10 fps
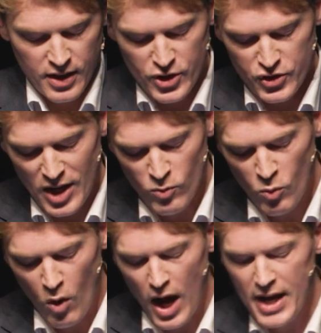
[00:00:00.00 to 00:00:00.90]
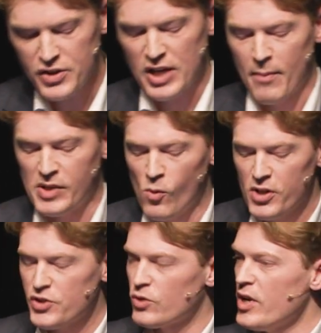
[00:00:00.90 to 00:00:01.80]
And you say, well, why is it happening?
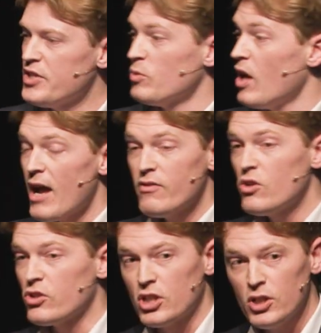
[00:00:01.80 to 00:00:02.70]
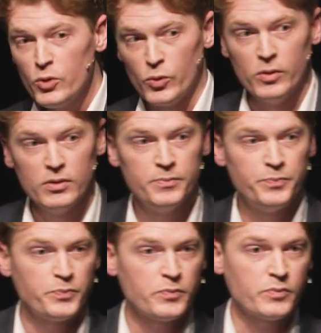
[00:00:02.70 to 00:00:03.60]
What is the reason? Well, I haven't got a clue.
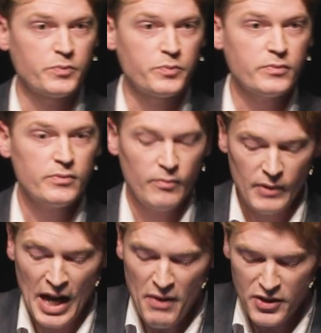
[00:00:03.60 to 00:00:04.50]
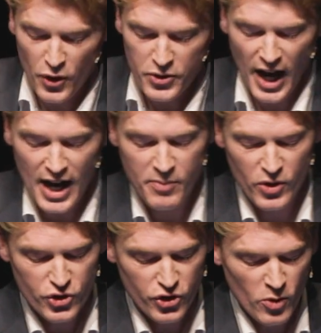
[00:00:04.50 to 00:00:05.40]
And that's okay,
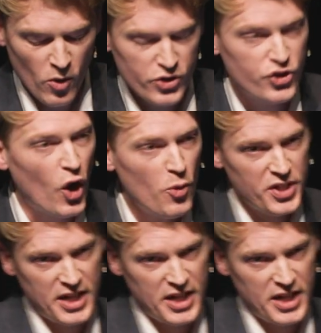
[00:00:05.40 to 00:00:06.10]
because do you know what? Job